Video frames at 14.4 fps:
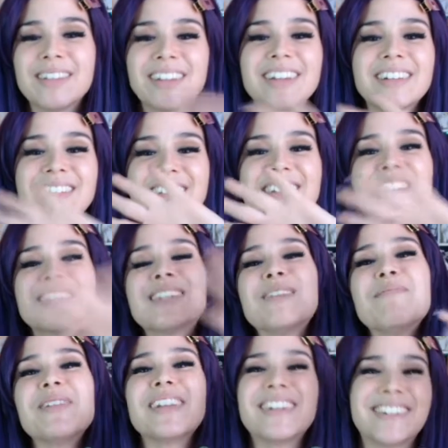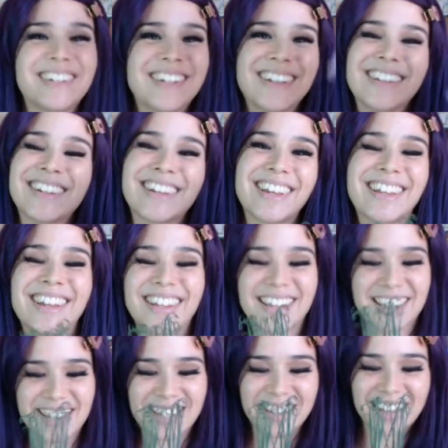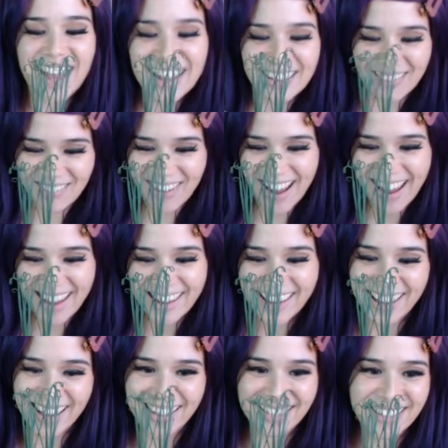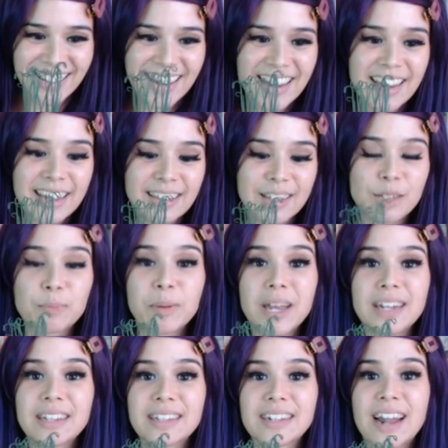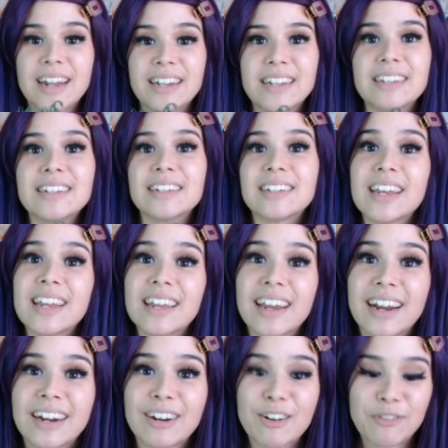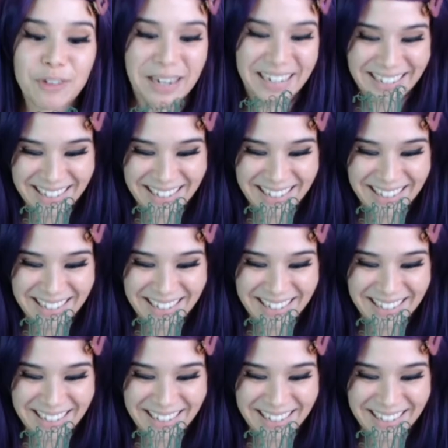They're similar to looking like this, so that's why. Yes, this plant is not easy to take care of.